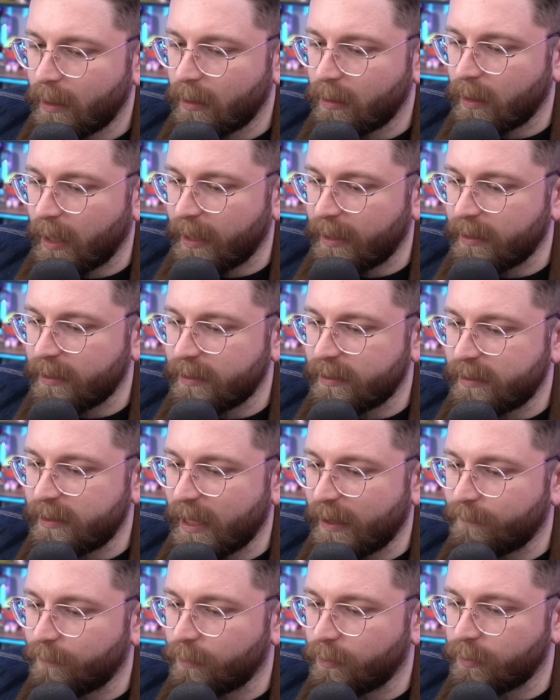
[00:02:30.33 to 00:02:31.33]
like
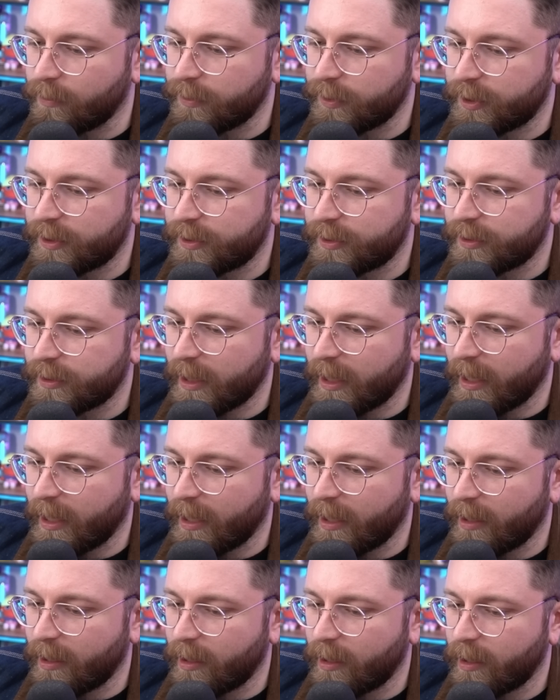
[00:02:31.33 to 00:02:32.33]
devil's
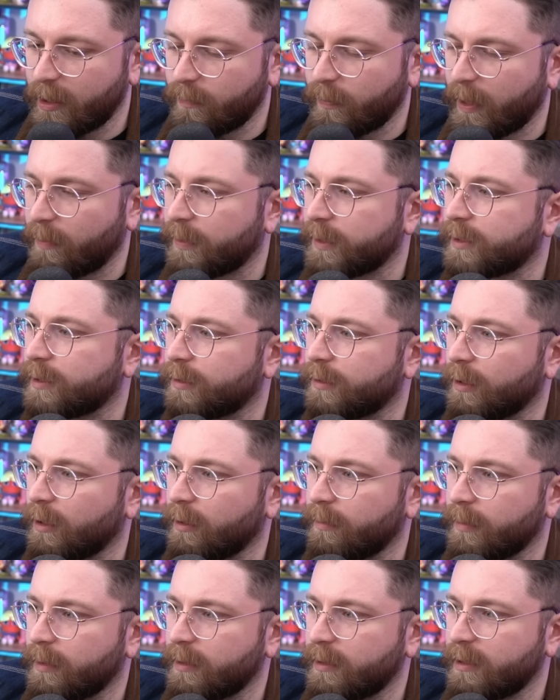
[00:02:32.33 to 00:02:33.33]
wait, what's the
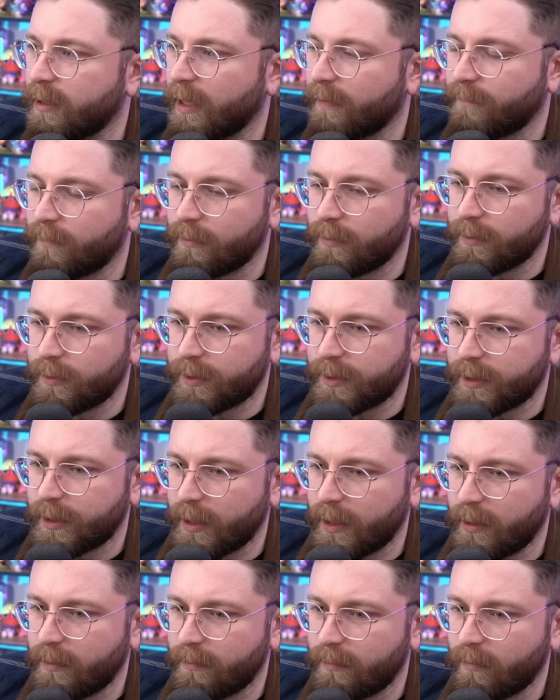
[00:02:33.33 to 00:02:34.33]
term? Devil's
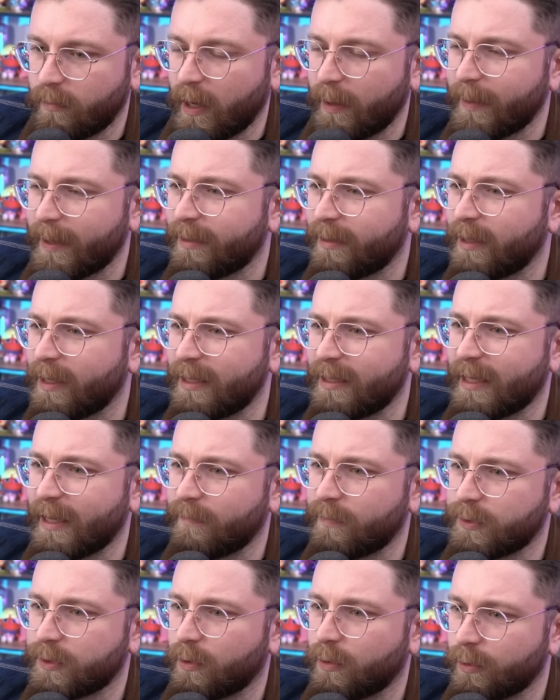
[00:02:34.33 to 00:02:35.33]
why am I thinking
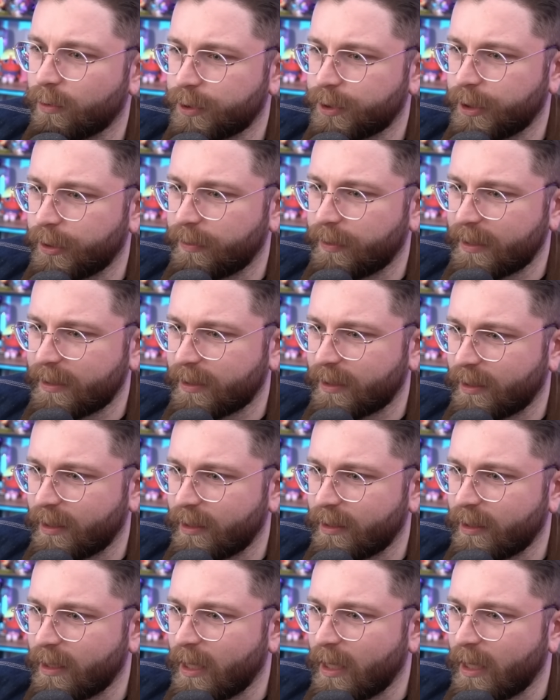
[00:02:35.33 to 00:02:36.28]
devil's horseshoe? That's not it.